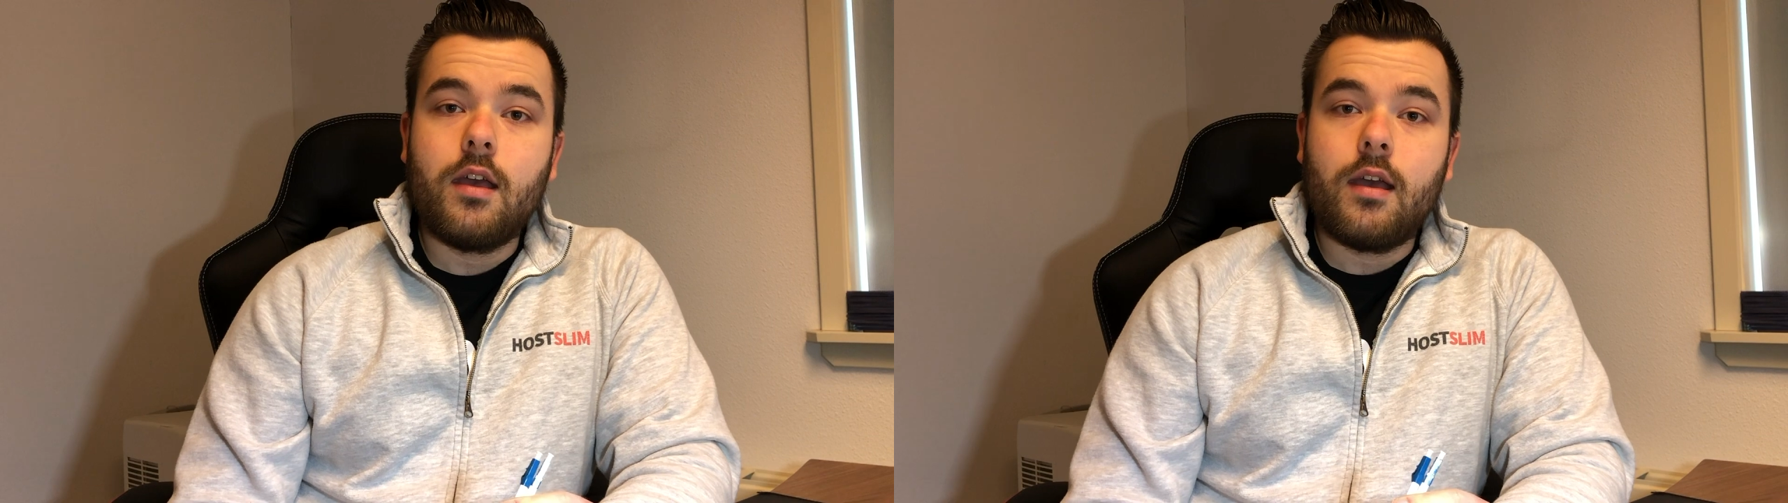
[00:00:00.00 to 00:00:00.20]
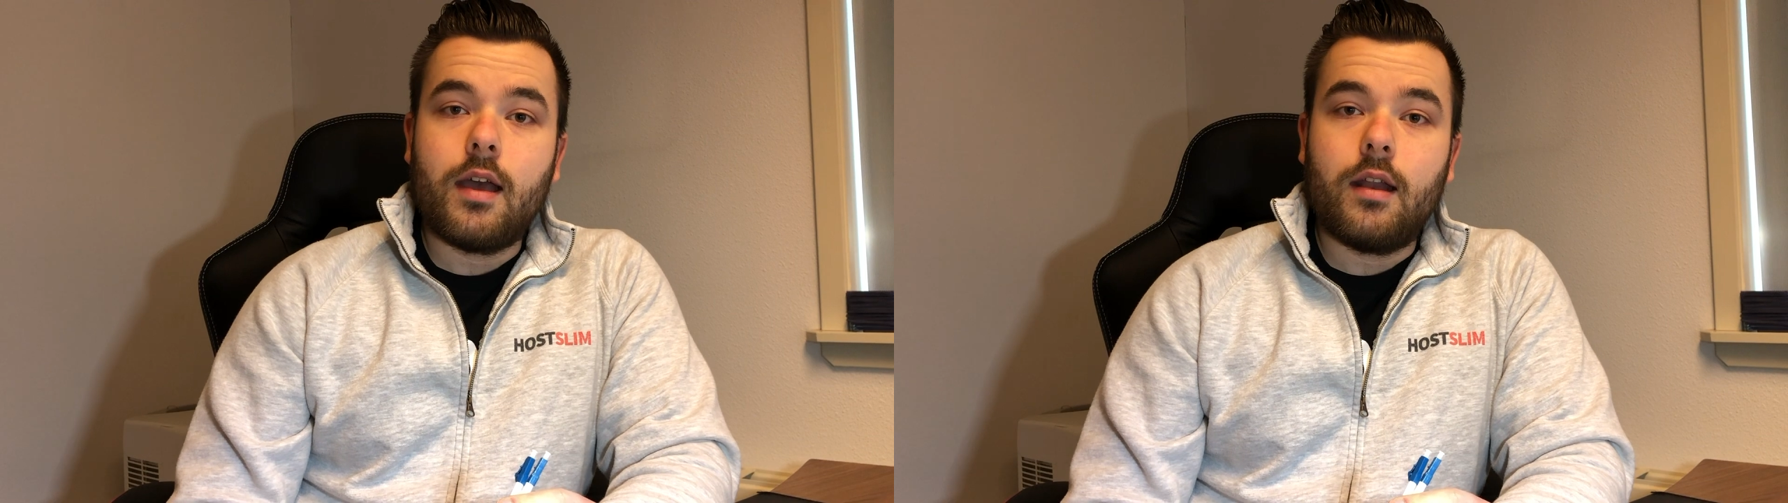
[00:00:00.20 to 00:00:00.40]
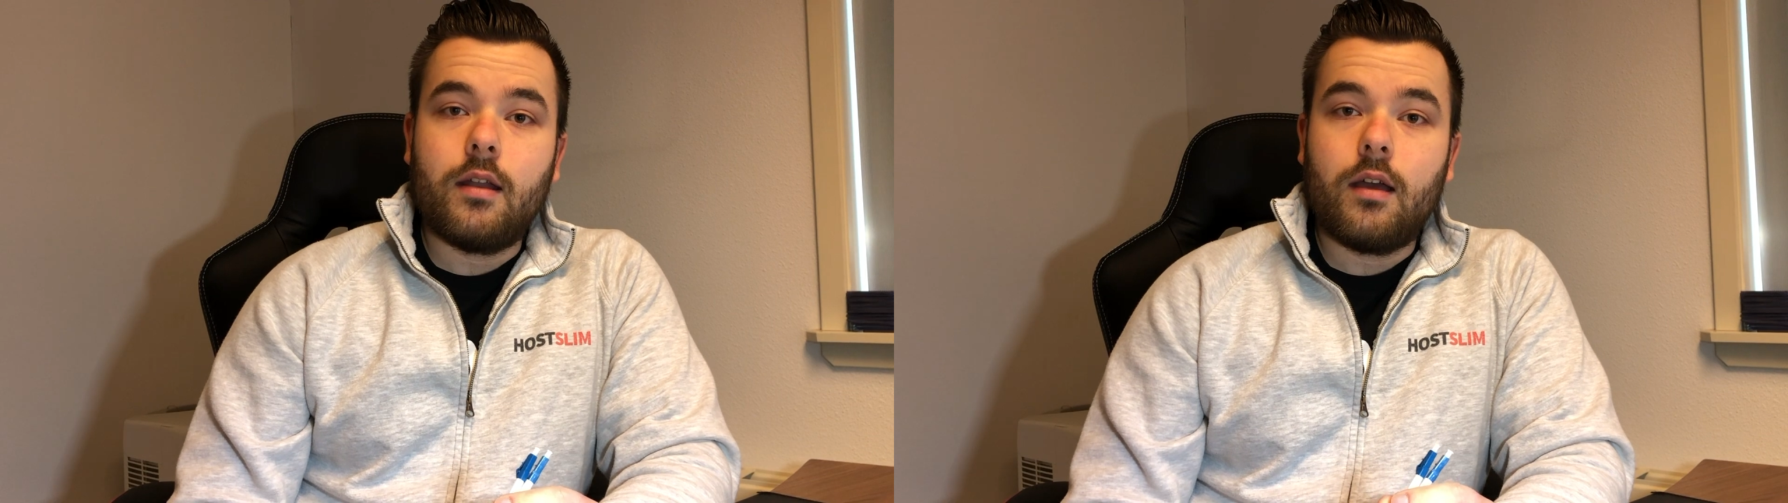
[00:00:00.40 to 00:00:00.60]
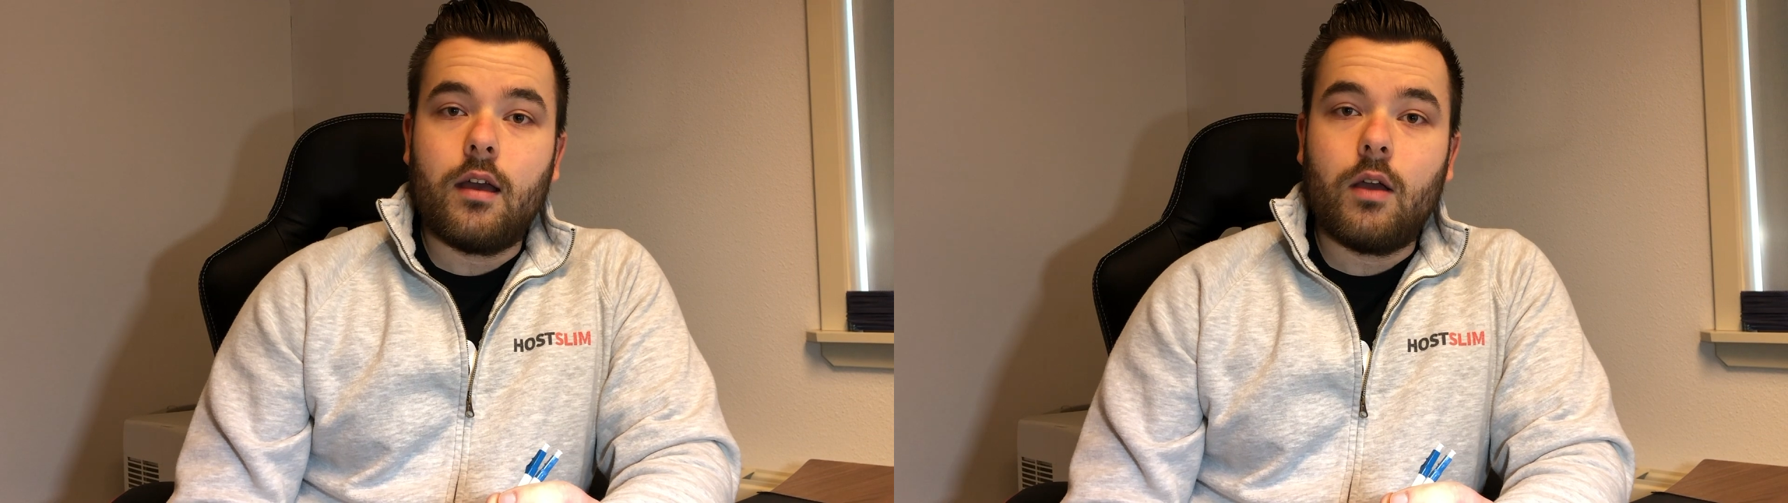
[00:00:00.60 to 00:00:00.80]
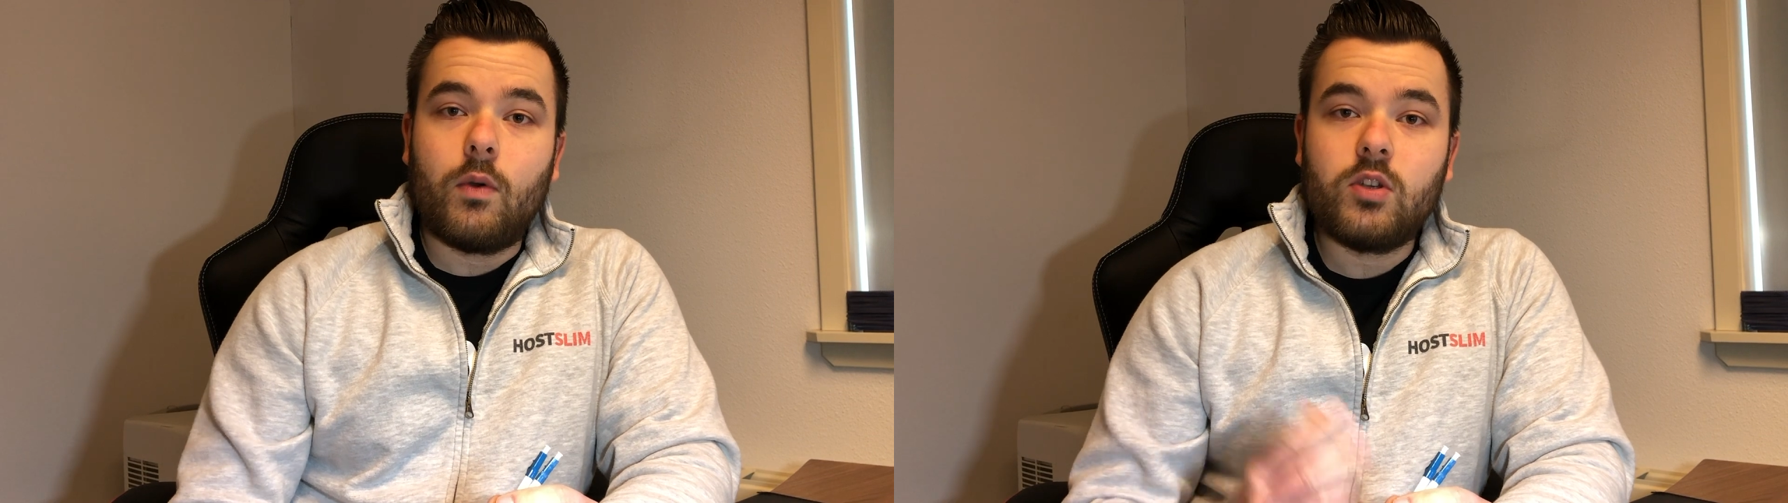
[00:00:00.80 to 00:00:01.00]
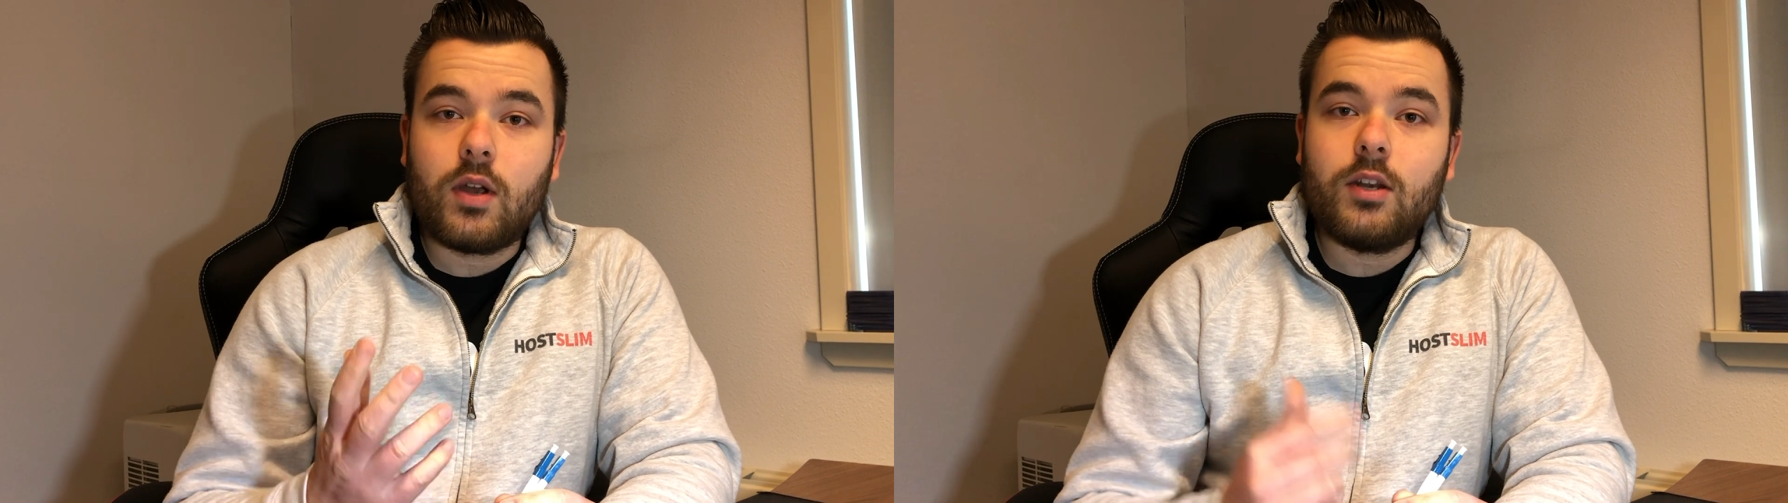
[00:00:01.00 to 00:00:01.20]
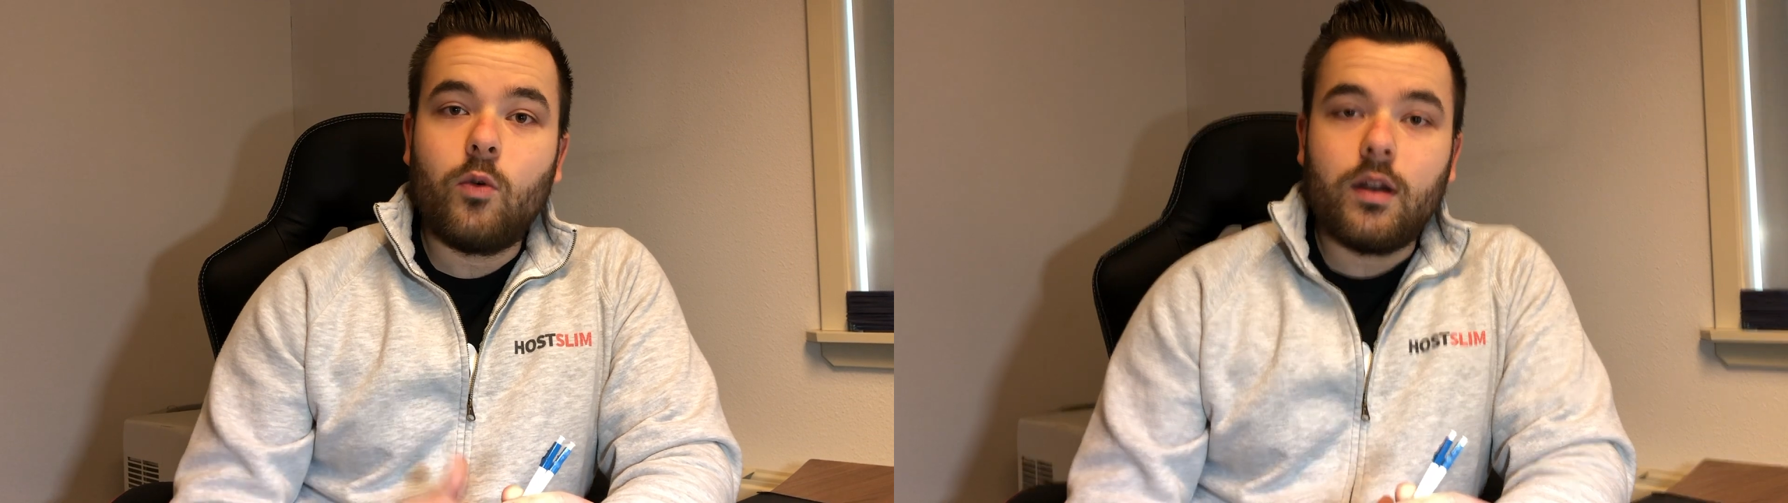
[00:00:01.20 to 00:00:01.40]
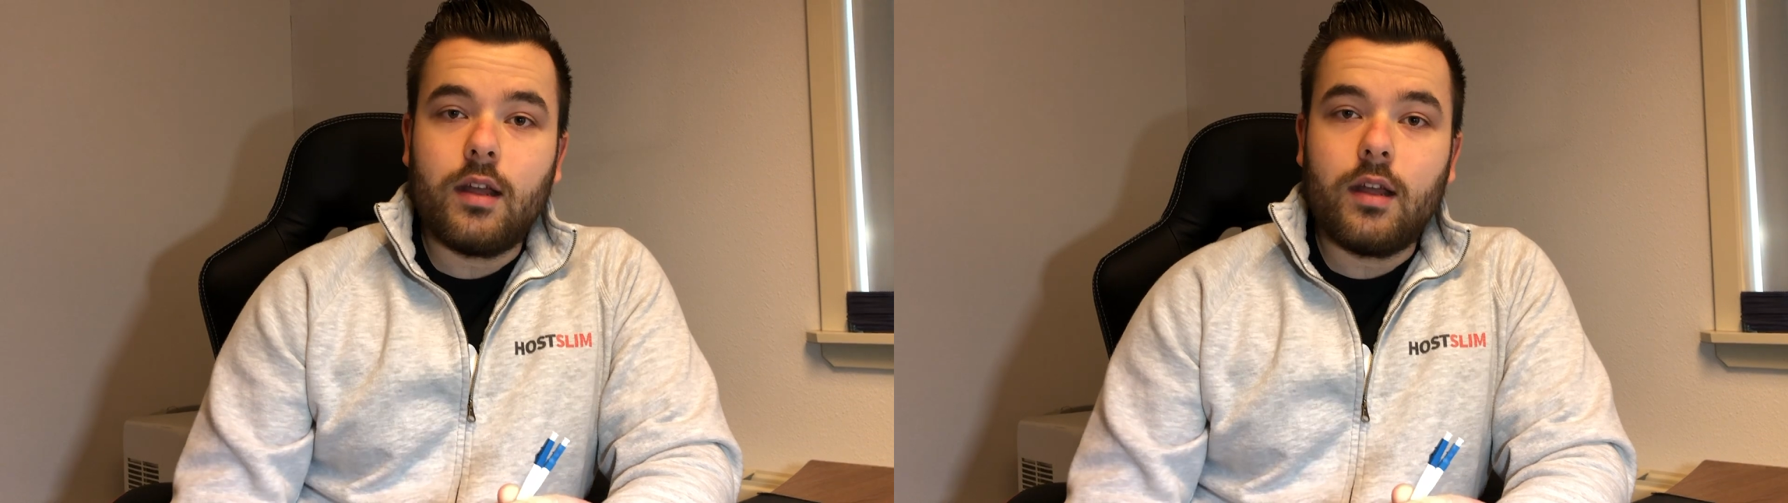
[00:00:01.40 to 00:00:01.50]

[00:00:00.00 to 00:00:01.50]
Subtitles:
and what you can do with